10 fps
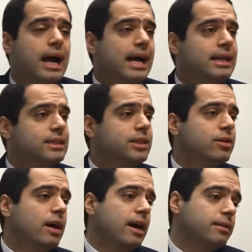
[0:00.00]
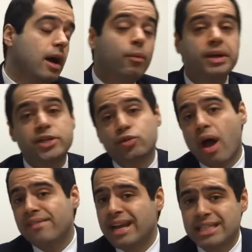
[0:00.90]
and I want to
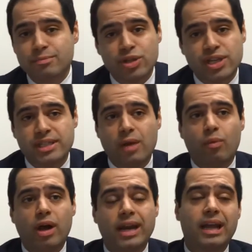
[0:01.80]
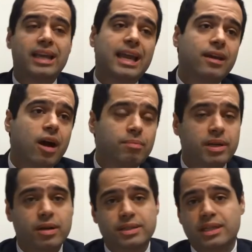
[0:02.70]
drive it as much as I want, and I cannot
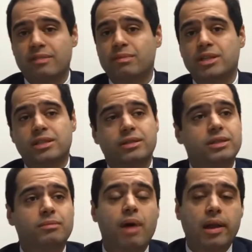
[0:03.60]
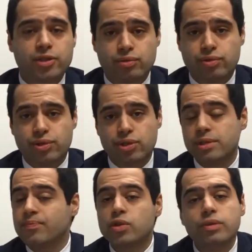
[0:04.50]
because it gives me a certain mileage restrictions.
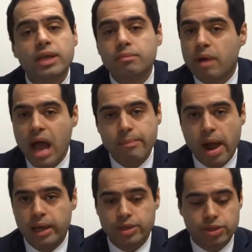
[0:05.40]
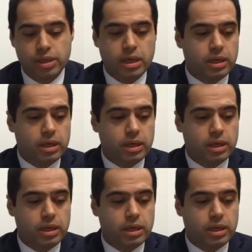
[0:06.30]
You can buy mileage.